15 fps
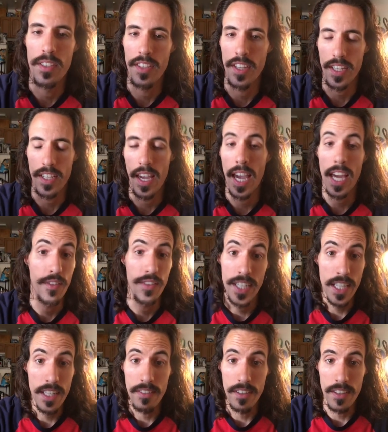He's like, Henry
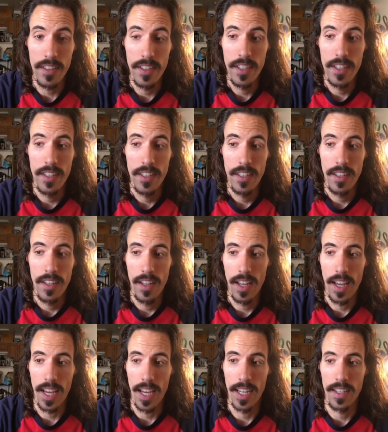Deaver.
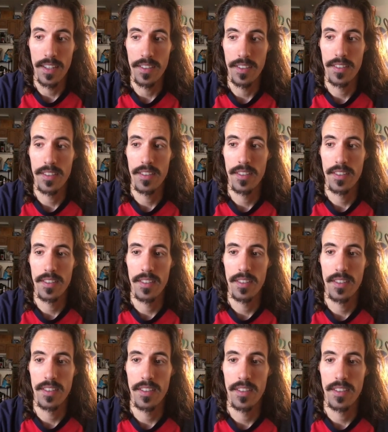And
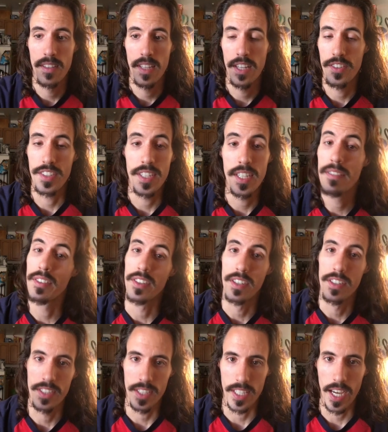Henry Deaver
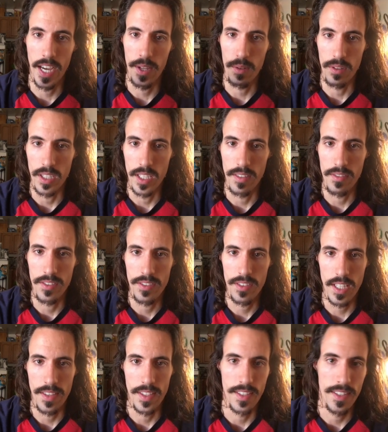is a guy who
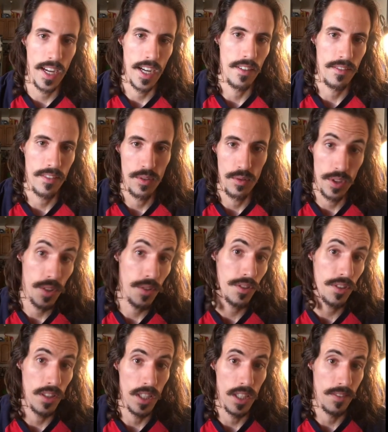used
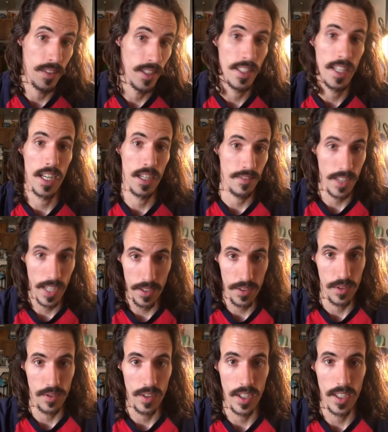to live in the town of
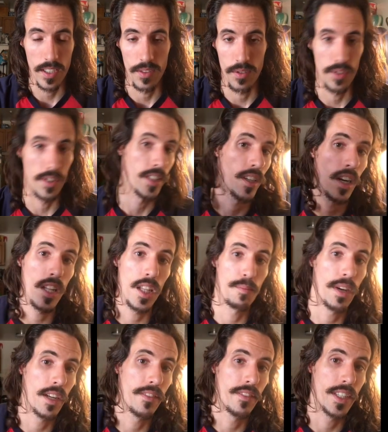Castle Rock. And so they call
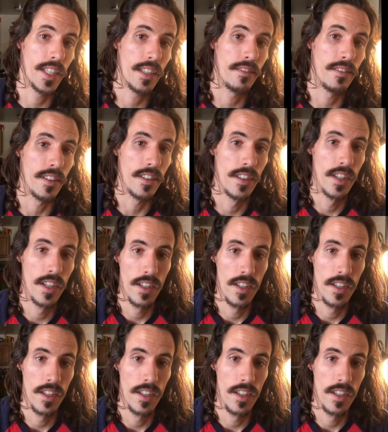up Henry Deaver.